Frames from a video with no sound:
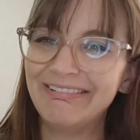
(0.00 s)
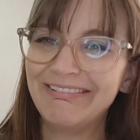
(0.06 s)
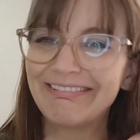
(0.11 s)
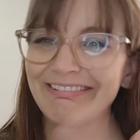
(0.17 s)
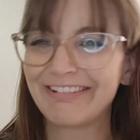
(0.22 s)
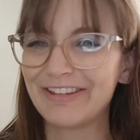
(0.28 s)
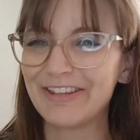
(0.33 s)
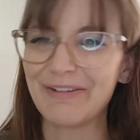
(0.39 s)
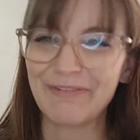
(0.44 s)

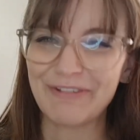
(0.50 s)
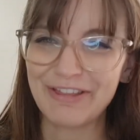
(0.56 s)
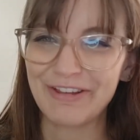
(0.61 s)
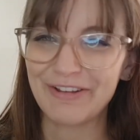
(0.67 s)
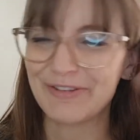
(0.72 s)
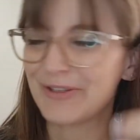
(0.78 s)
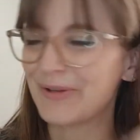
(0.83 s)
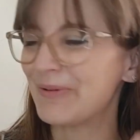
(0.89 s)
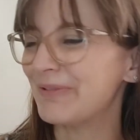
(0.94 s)
because
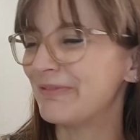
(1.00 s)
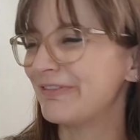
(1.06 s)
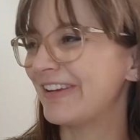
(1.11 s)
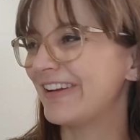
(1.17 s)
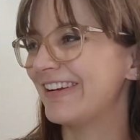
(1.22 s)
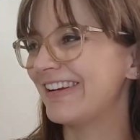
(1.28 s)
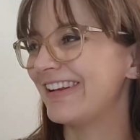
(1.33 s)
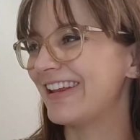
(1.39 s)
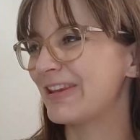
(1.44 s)
everything's so
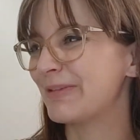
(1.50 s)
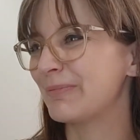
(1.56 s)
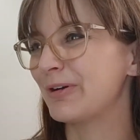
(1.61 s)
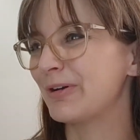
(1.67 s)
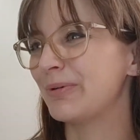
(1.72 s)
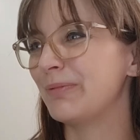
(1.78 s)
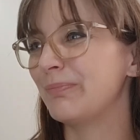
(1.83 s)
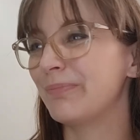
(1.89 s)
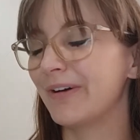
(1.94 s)
inflated at the
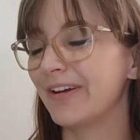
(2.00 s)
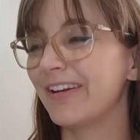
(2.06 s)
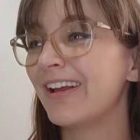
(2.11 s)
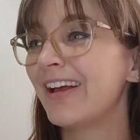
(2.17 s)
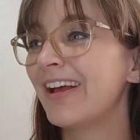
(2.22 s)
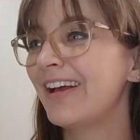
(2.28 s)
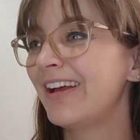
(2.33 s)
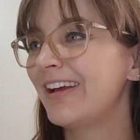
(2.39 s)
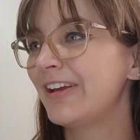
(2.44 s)
moment,
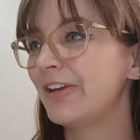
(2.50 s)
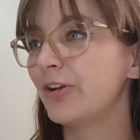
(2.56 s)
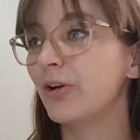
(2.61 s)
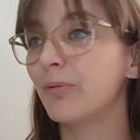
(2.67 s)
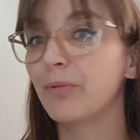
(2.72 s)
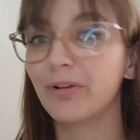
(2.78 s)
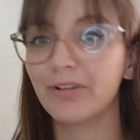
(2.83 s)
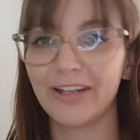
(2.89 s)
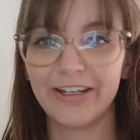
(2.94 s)
but
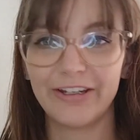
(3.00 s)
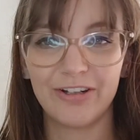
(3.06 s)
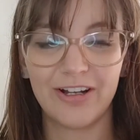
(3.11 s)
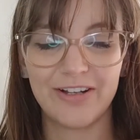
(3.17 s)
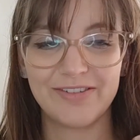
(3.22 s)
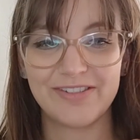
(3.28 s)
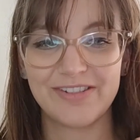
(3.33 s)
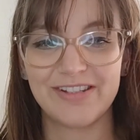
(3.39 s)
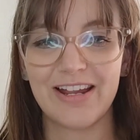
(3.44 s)
I'm not late
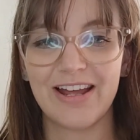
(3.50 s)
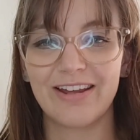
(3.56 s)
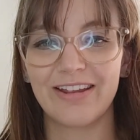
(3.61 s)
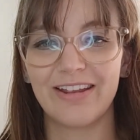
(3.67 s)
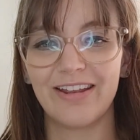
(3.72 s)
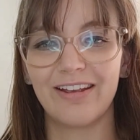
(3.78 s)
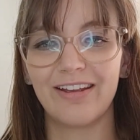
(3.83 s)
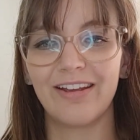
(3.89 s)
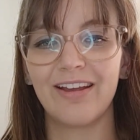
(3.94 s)
night
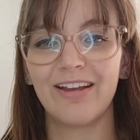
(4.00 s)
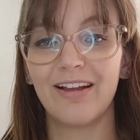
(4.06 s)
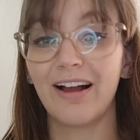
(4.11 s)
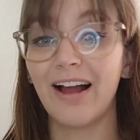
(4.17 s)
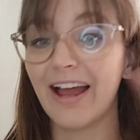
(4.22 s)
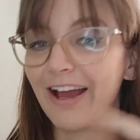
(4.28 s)
snacking.